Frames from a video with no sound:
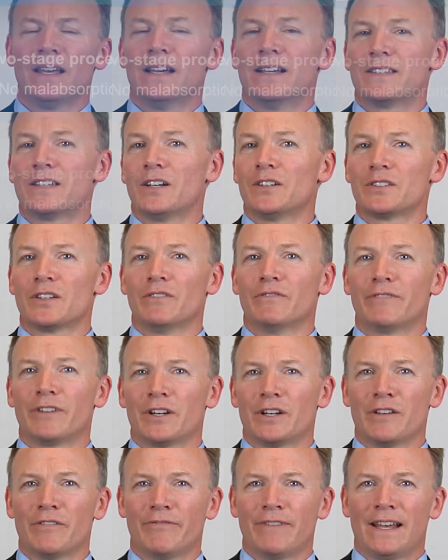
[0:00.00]
It's also
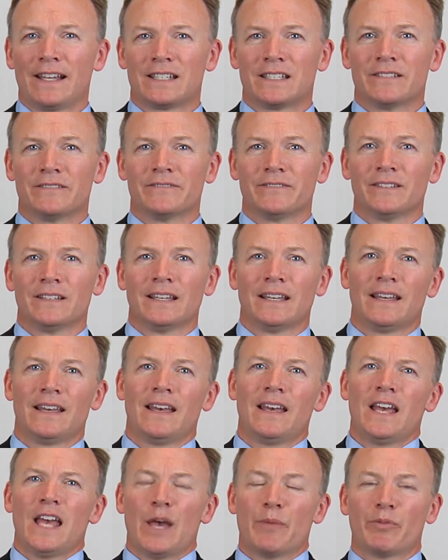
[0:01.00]
very effective
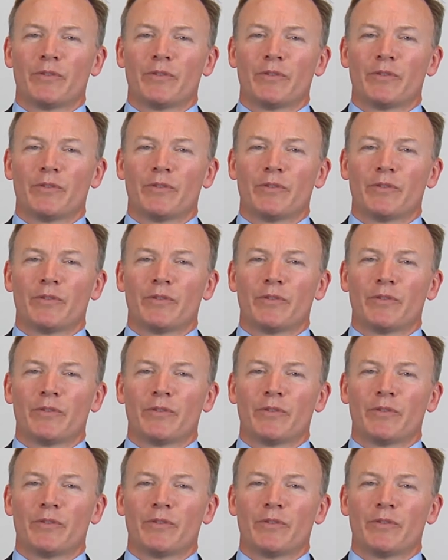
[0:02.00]
at